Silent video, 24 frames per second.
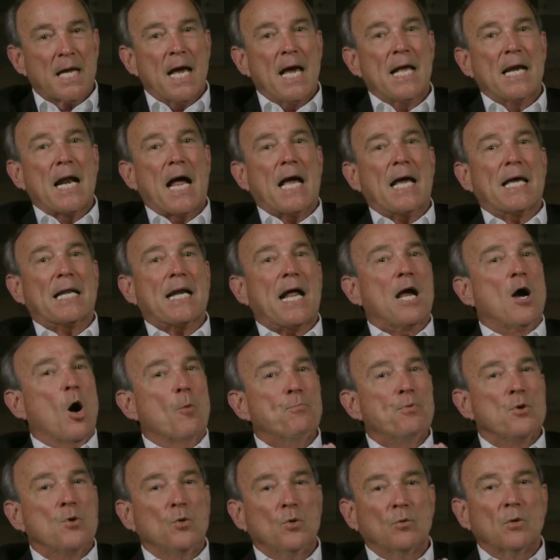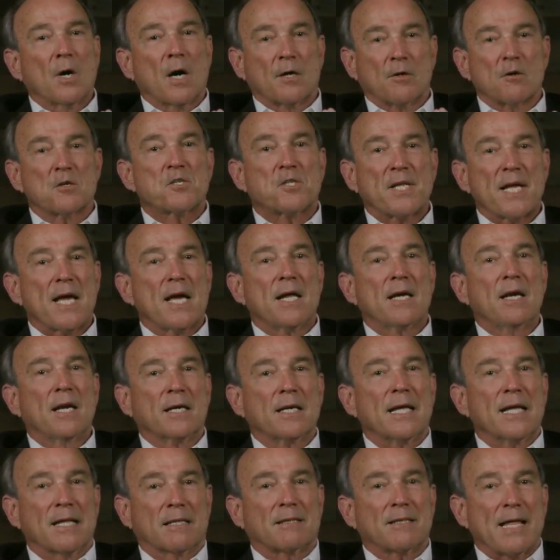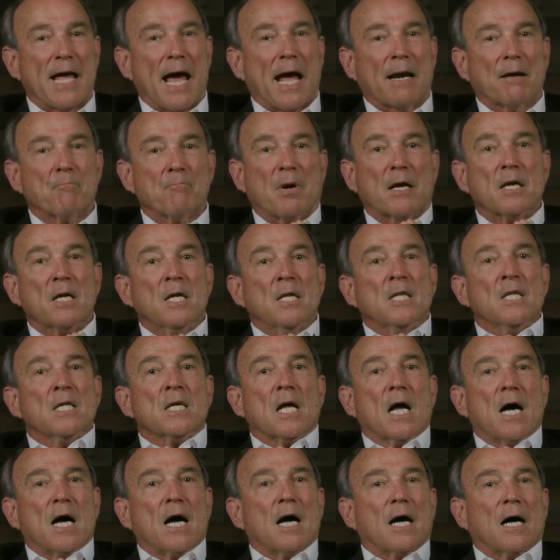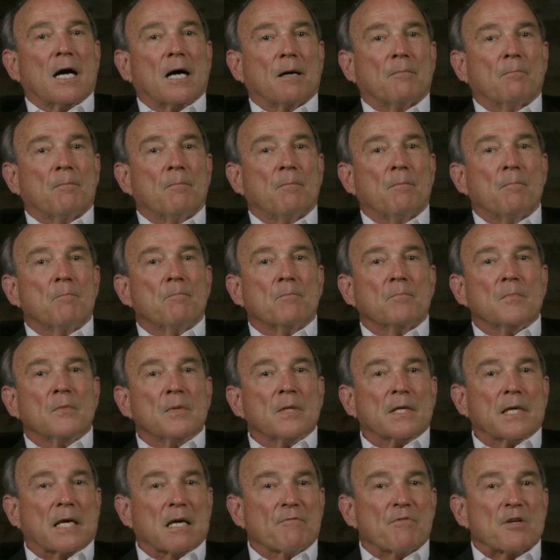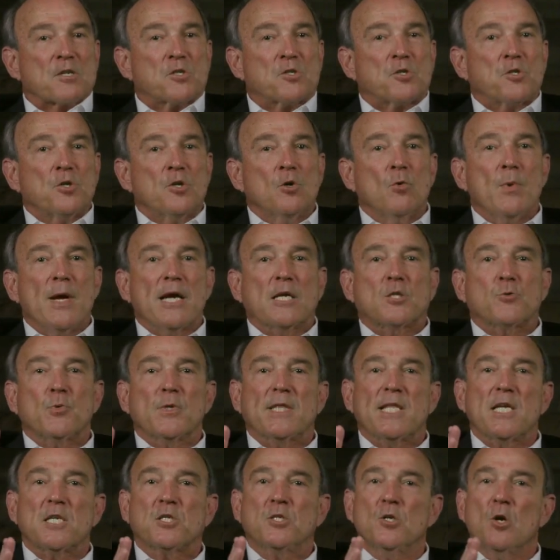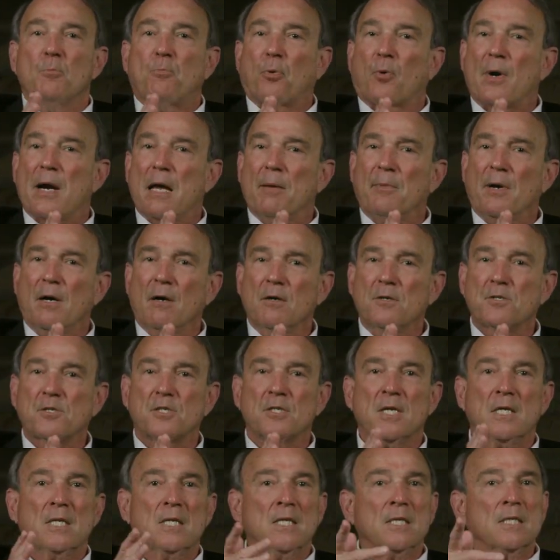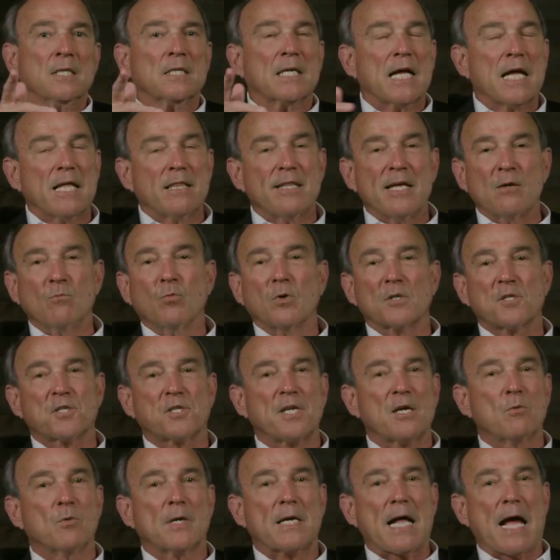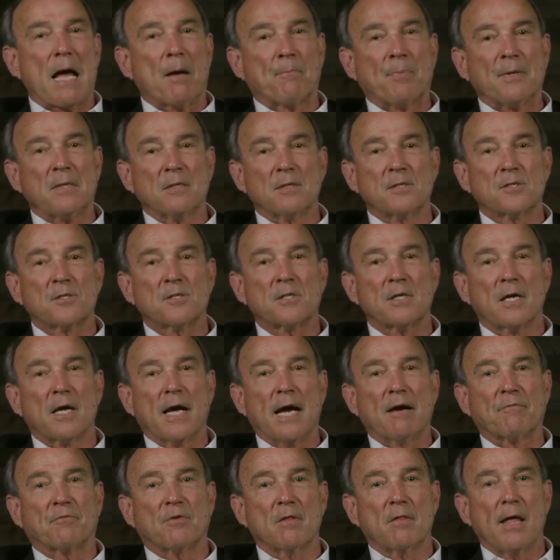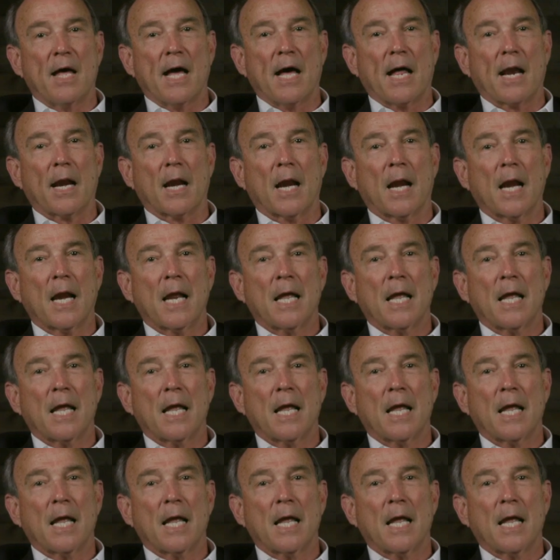And, and I hope you understand and get that. But um, give us two weeks with these new parameters, and then we'll see what happens after that.